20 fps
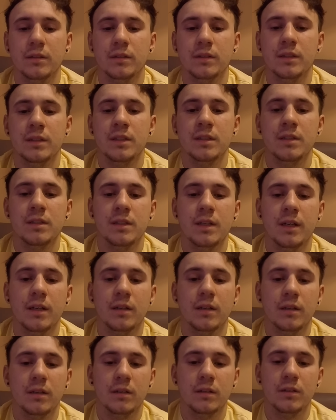This is
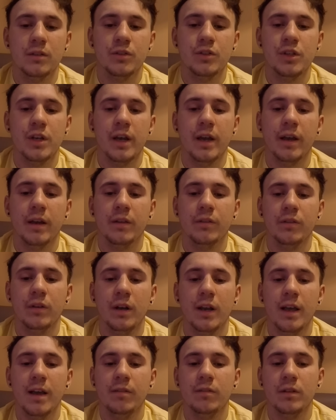done to check the
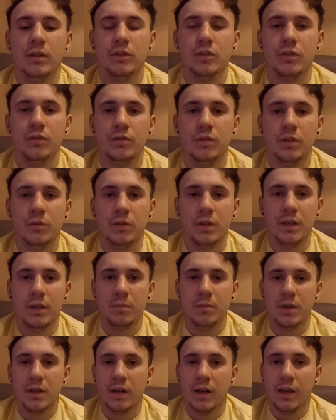levels of
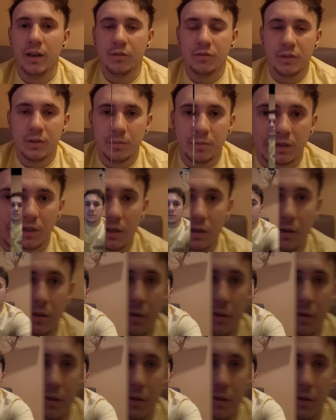leukemia left in me.